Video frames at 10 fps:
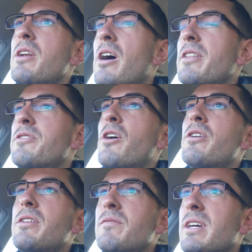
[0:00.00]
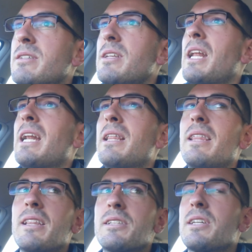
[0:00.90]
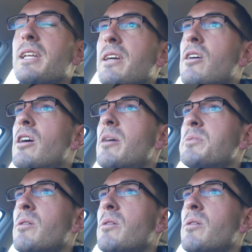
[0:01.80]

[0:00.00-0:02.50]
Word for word: that I don't invest in anything that's getting hyped.